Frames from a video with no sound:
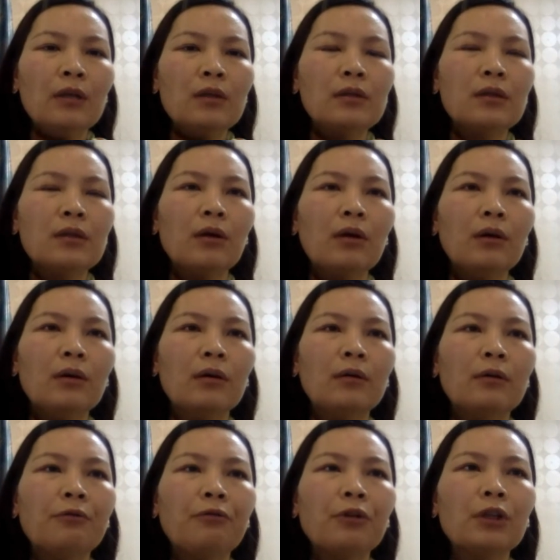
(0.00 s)

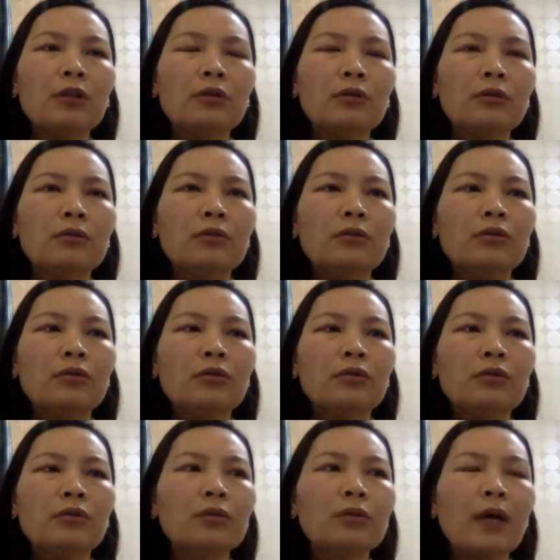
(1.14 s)
So for the
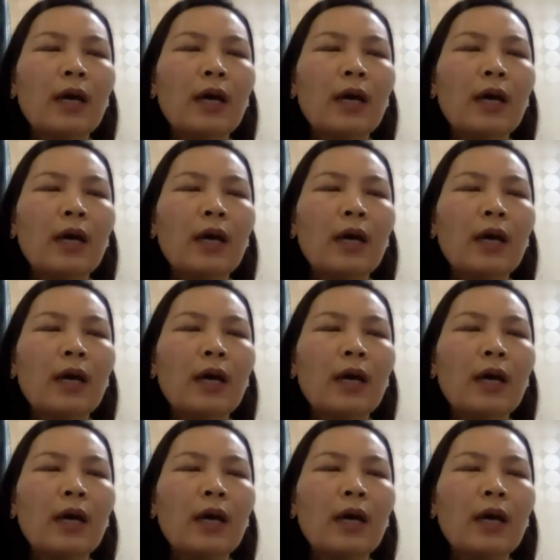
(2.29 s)
2,